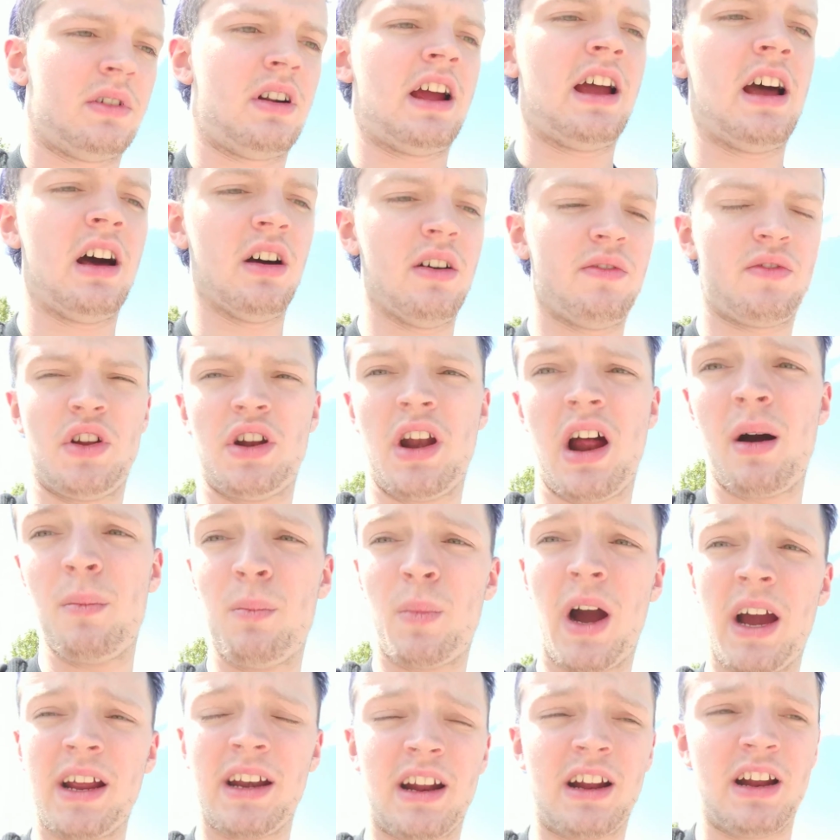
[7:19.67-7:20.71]
hell, if you're
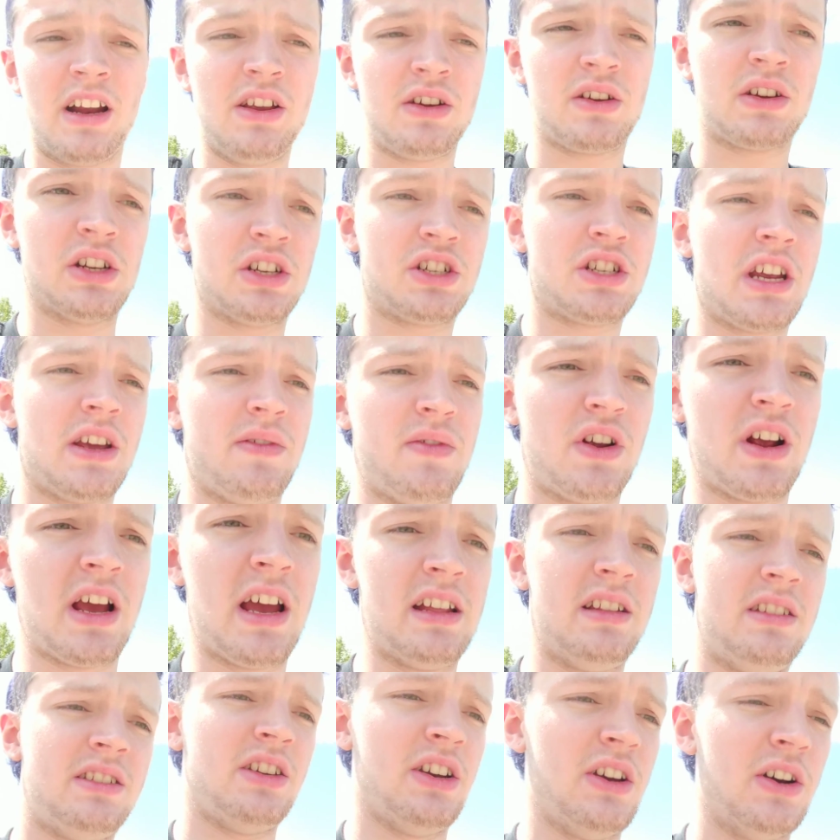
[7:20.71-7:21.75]
non-binary, you can shave your
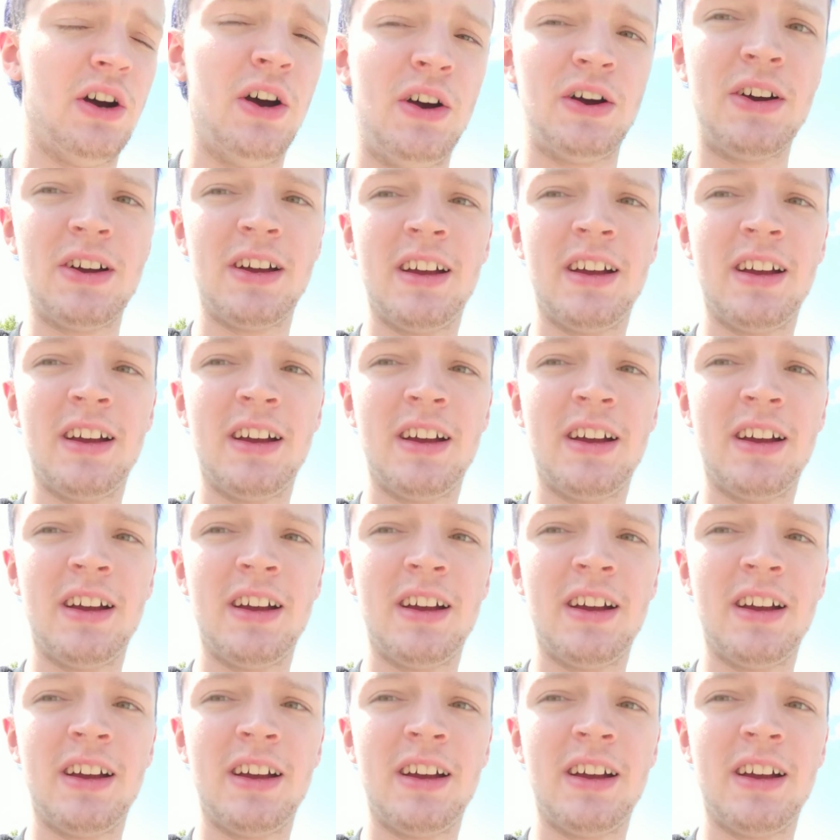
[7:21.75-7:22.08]
head too.